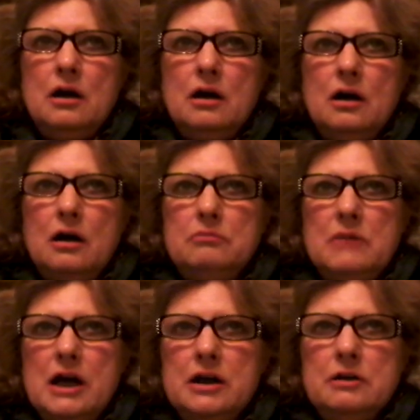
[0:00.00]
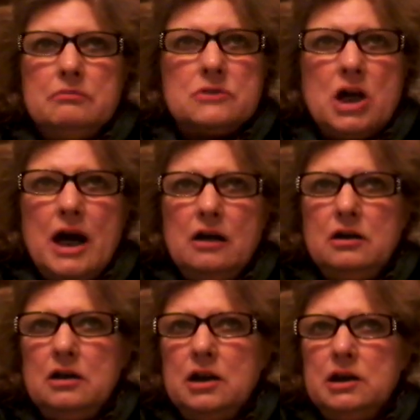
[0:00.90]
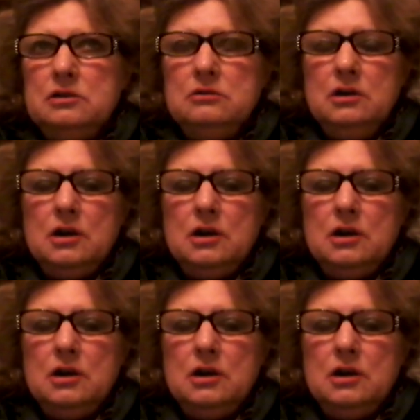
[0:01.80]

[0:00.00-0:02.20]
My childhood